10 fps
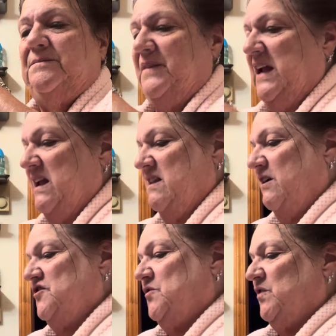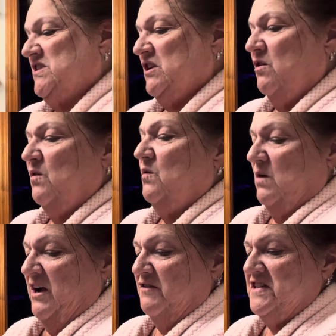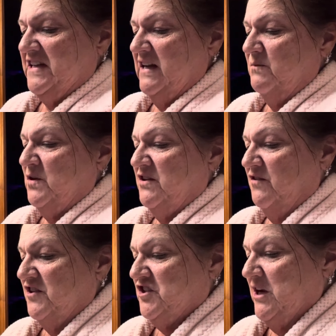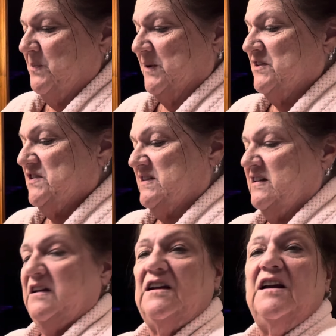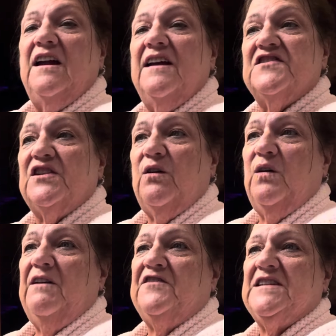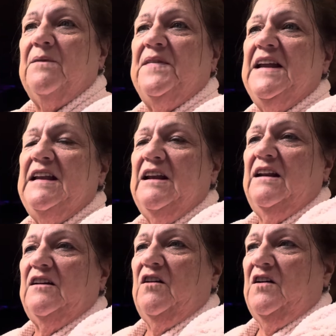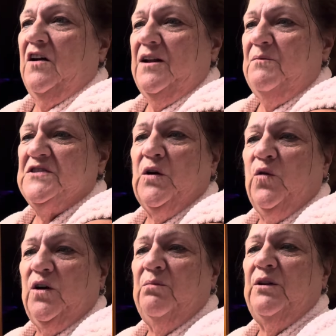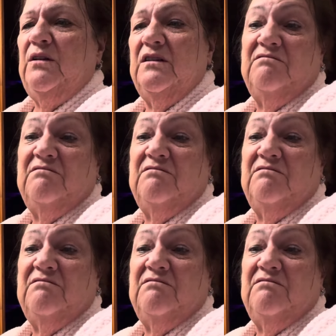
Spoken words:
And they, so I always get them when they're the cheapest. So if something on them is horrible,